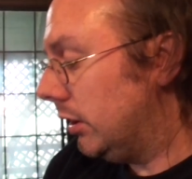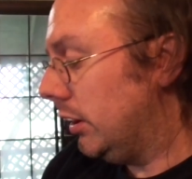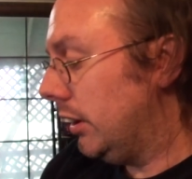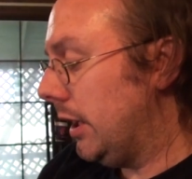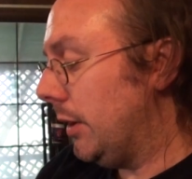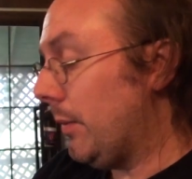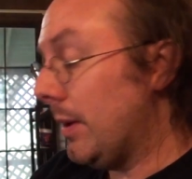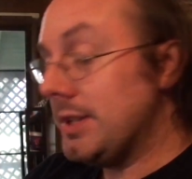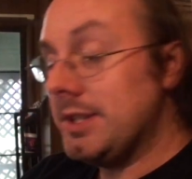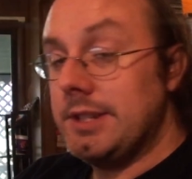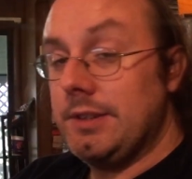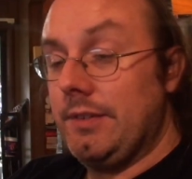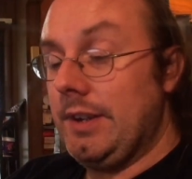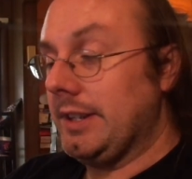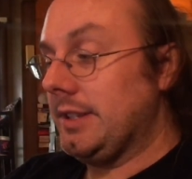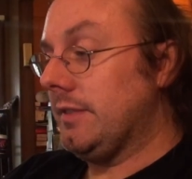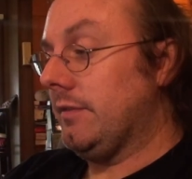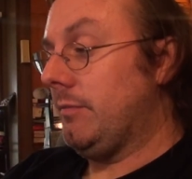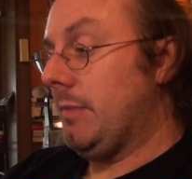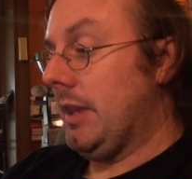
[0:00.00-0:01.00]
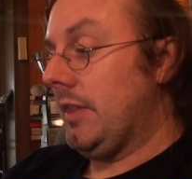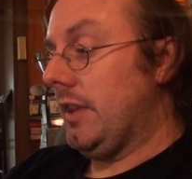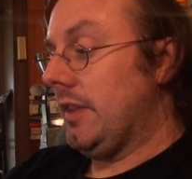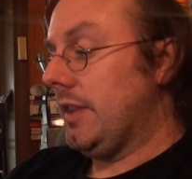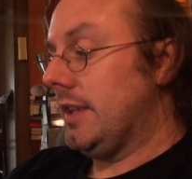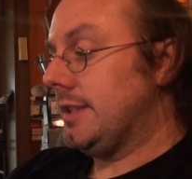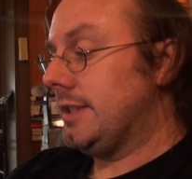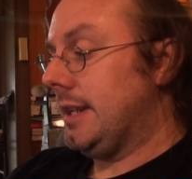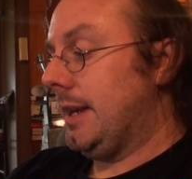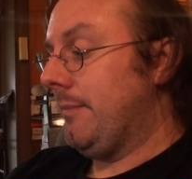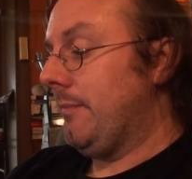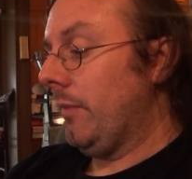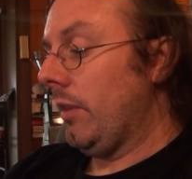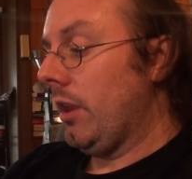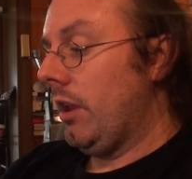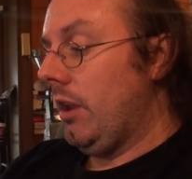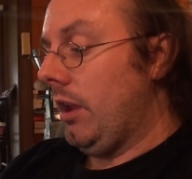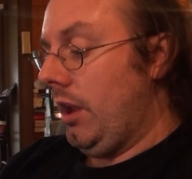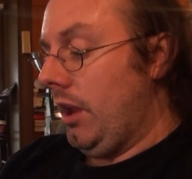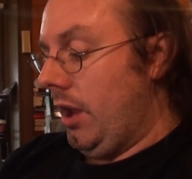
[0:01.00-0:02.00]
It was an effective method this time.
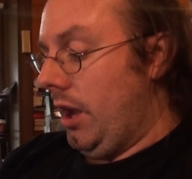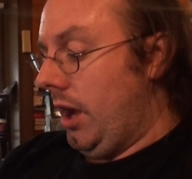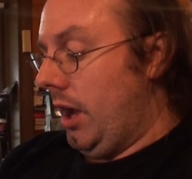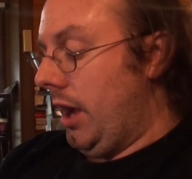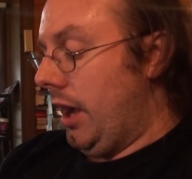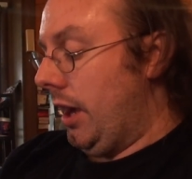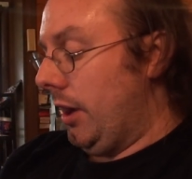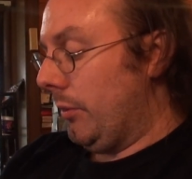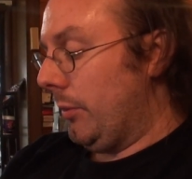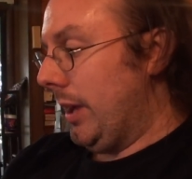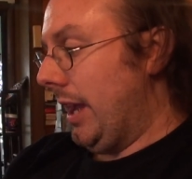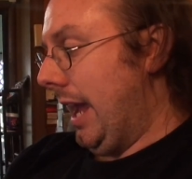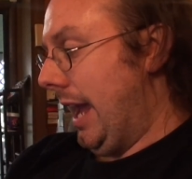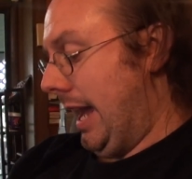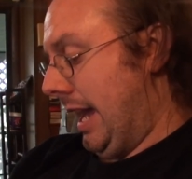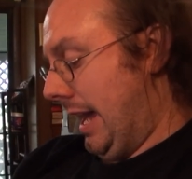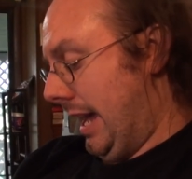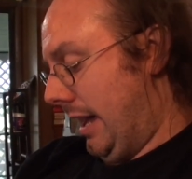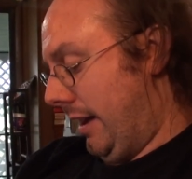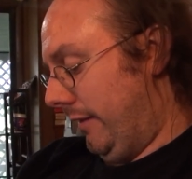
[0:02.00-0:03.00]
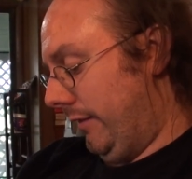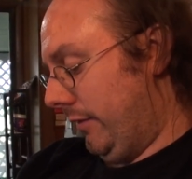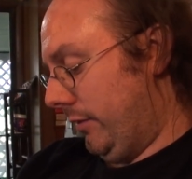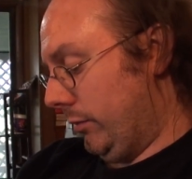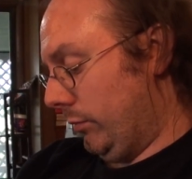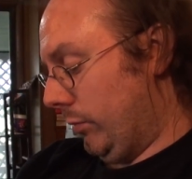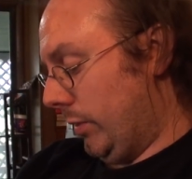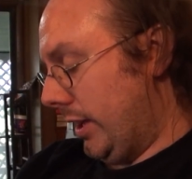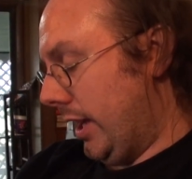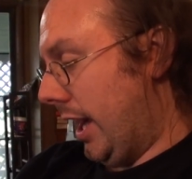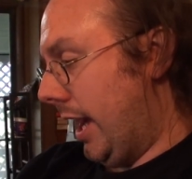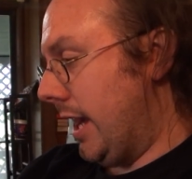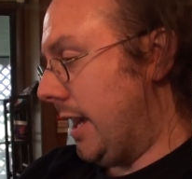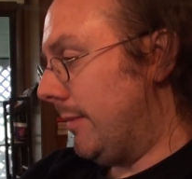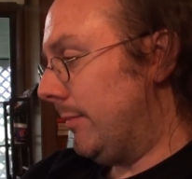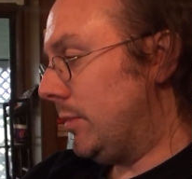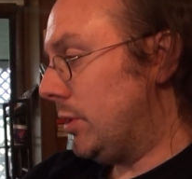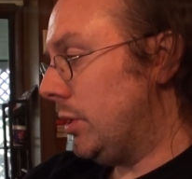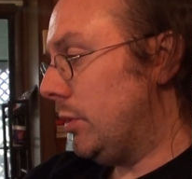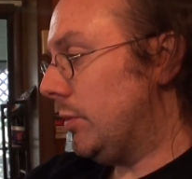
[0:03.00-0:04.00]
Uh, we have what I
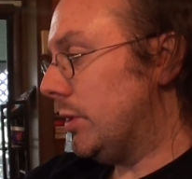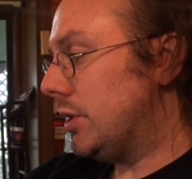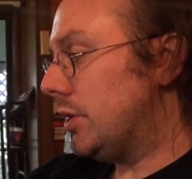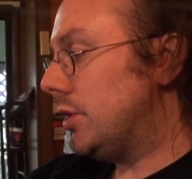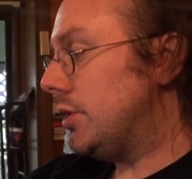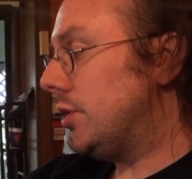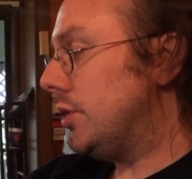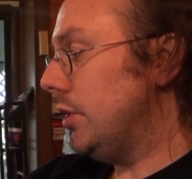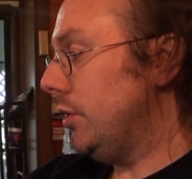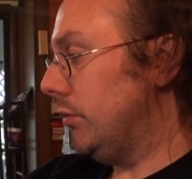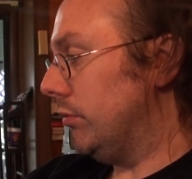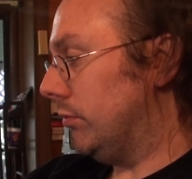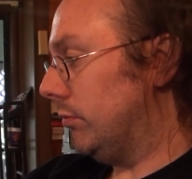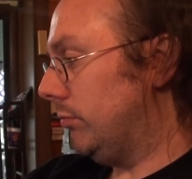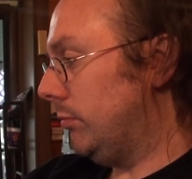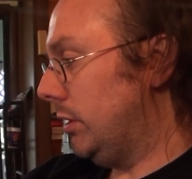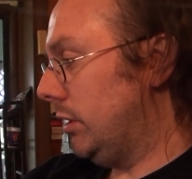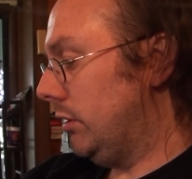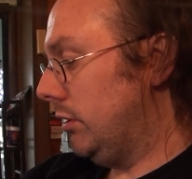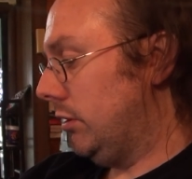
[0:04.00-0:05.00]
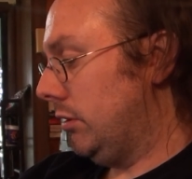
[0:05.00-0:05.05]
am to assume